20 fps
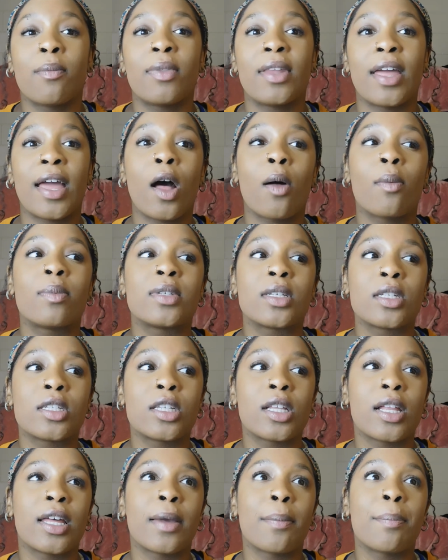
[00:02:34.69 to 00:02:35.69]
They helped
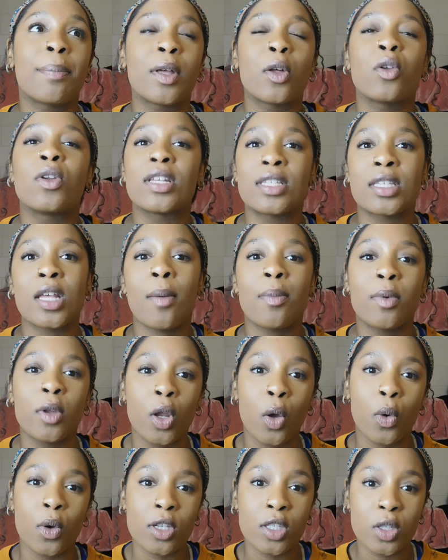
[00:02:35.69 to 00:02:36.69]
to build us up,
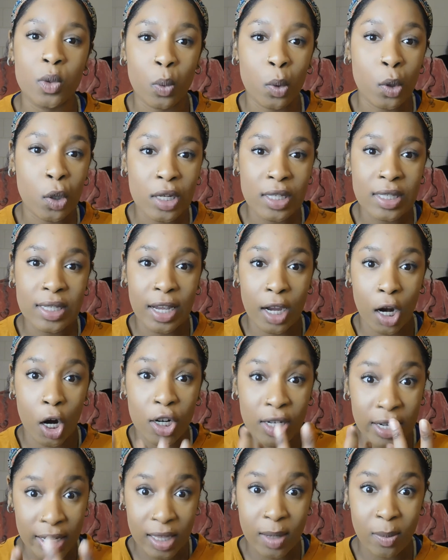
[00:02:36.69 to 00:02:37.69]
because the word is like our
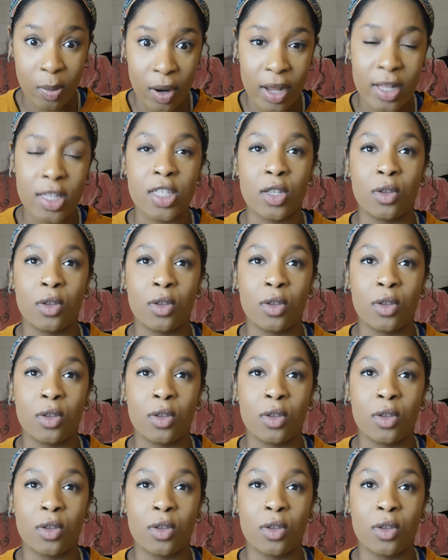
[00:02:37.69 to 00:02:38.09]
daily bread.